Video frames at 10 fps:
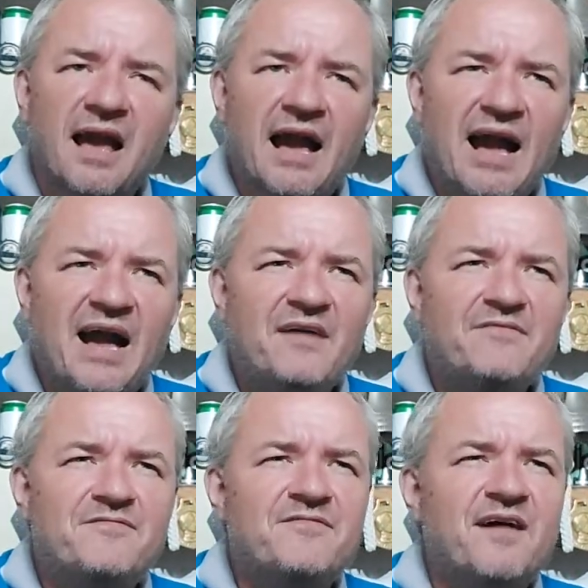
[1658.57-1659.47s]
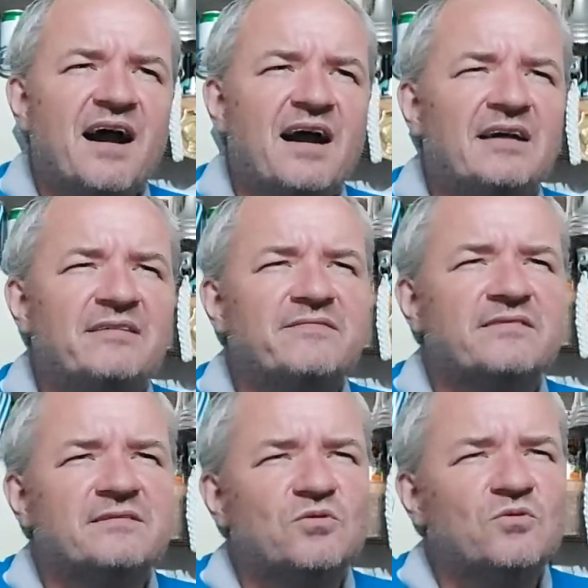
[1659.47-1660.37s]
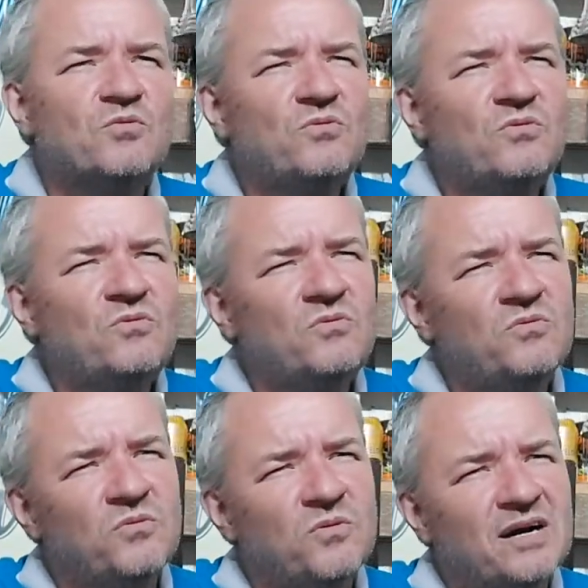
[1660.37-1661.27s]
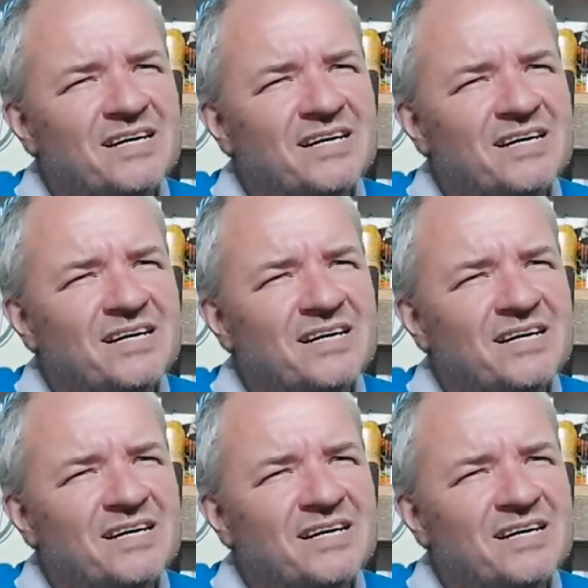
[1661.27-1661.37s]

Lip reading: Out of five. Ooh.